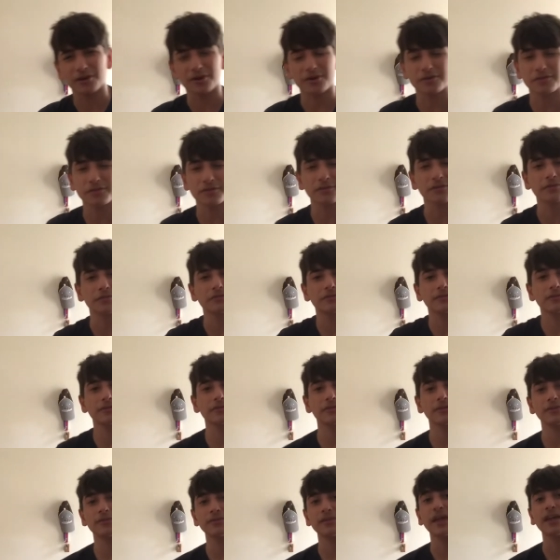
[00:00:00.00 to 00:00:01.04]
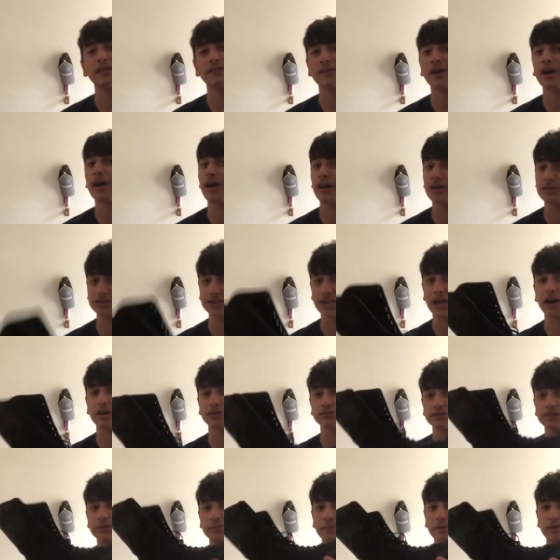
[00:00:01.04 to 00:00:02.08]
They're not how
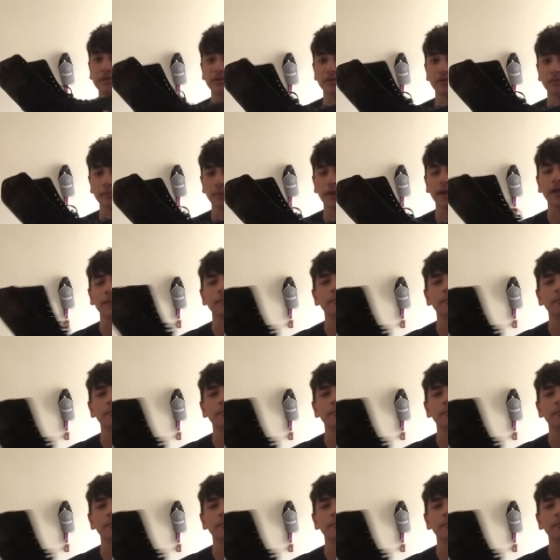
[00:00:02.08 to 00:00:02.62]
cheaply they're made,